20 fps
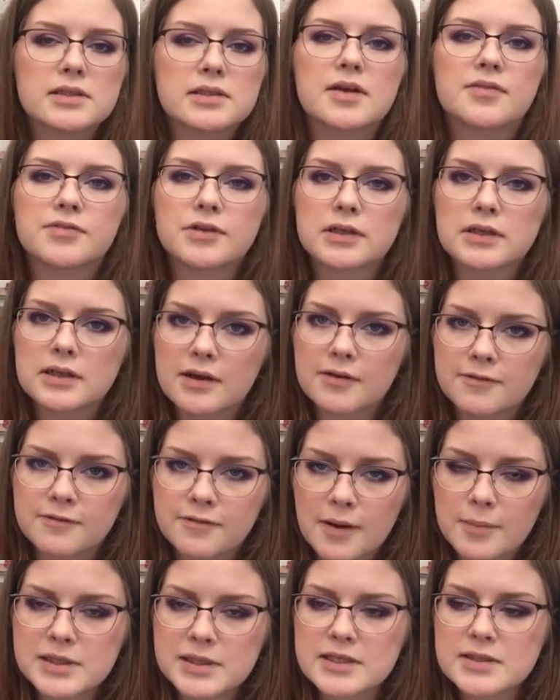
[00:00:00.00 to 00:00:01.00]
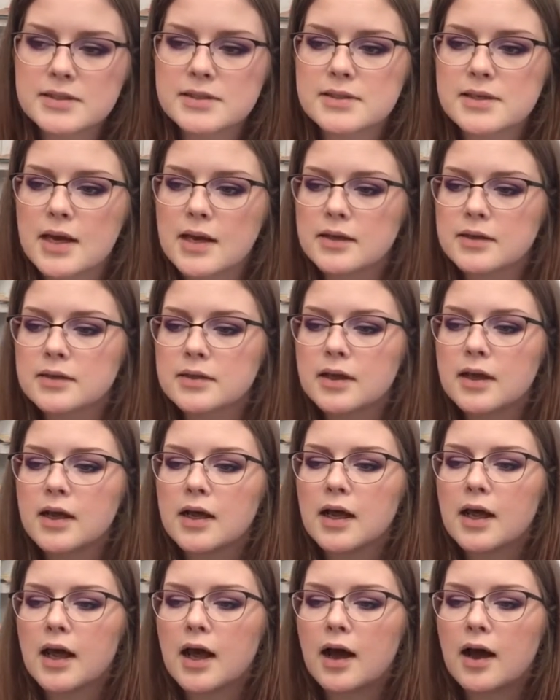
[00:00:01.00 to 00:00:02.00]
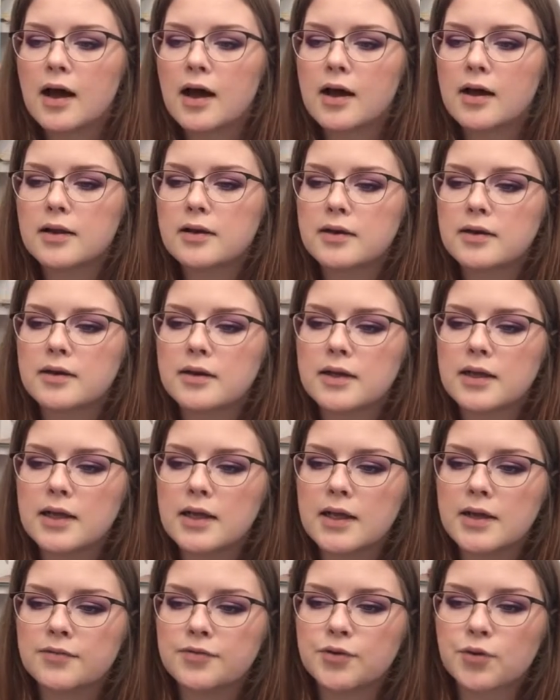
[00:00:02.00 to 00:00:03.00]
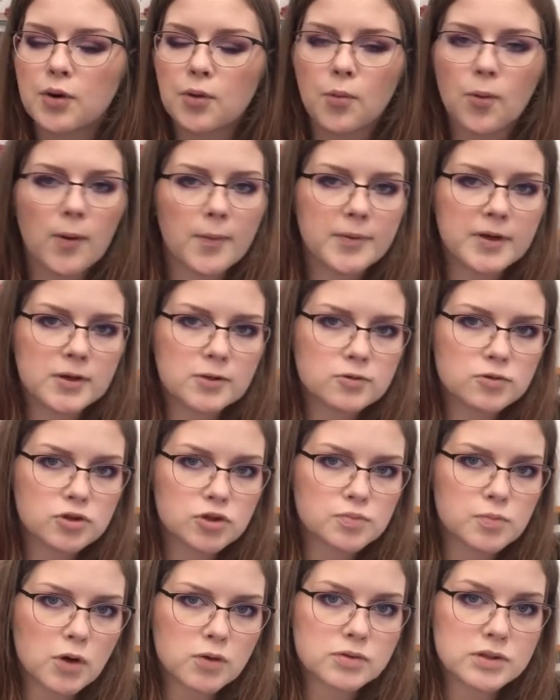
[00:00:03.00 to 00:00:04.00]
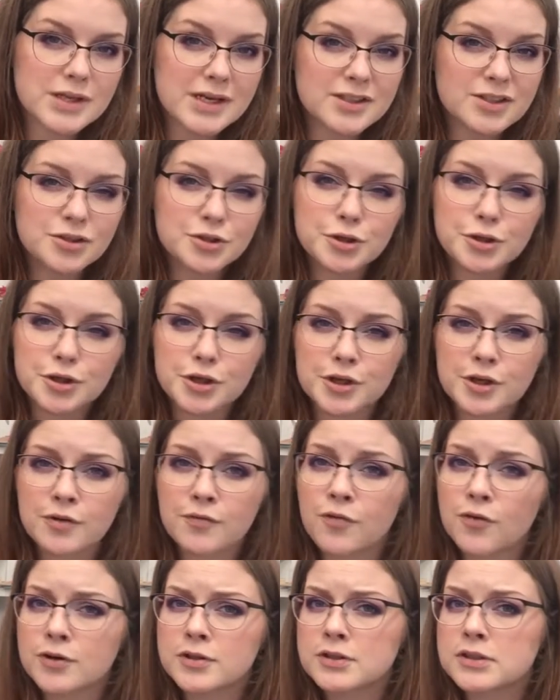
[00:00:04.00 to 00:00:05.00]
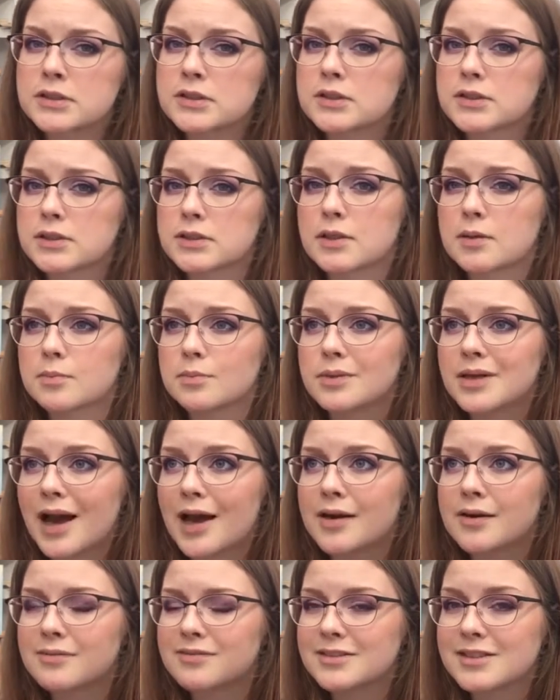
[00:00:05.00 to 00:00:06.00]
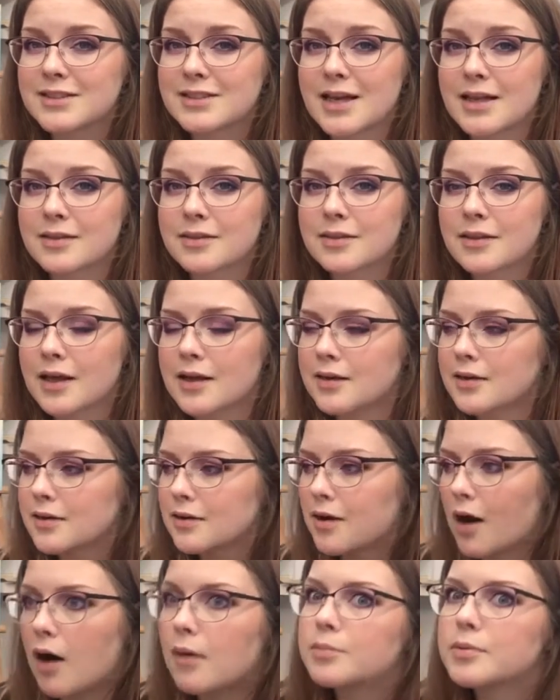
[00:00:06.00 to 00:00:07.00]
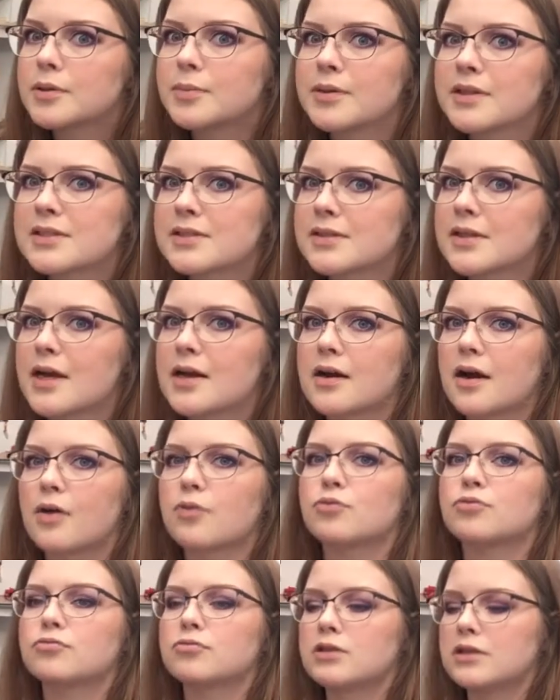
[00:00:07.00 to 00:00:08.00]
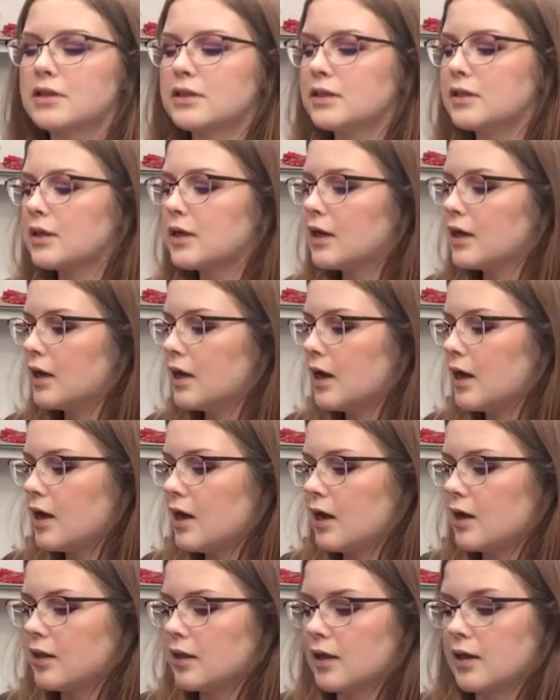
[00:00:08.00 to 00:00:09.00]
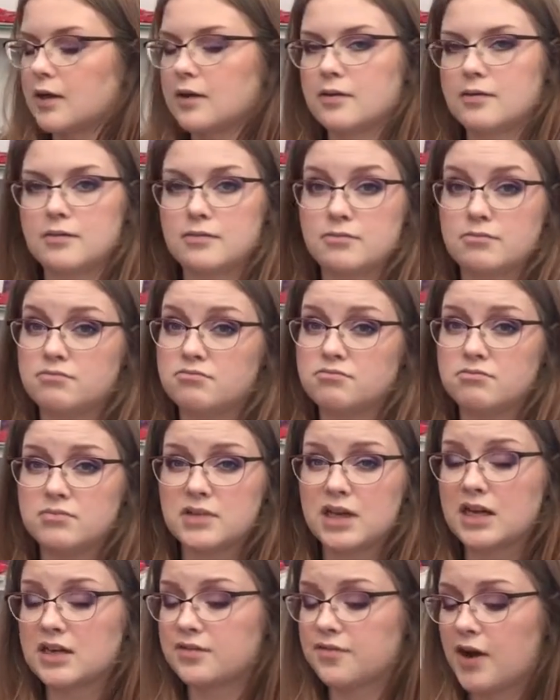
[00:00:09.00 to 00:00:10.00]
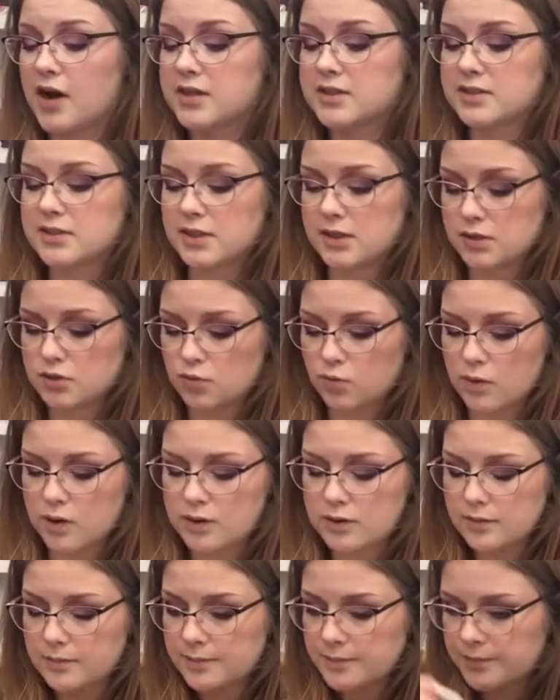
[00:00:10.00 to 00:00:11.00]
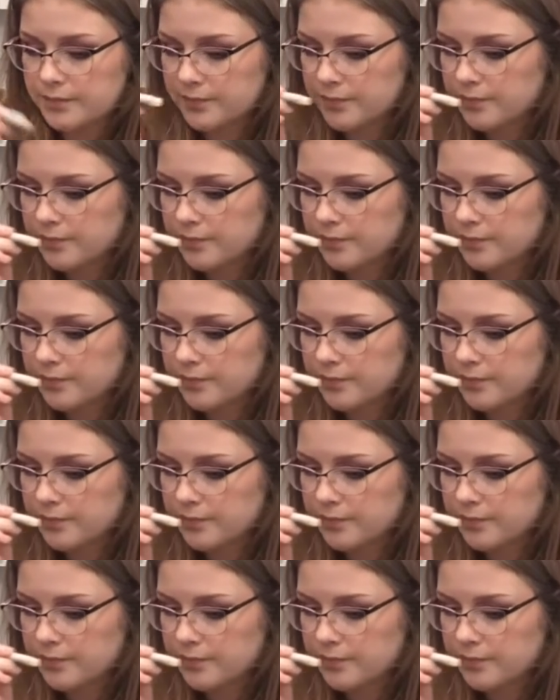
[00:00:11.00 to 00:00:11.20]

definitely a feminine scent, and if you're a woman who smokes and you're looking for some kind of scent that complements that, I would really like advise this one.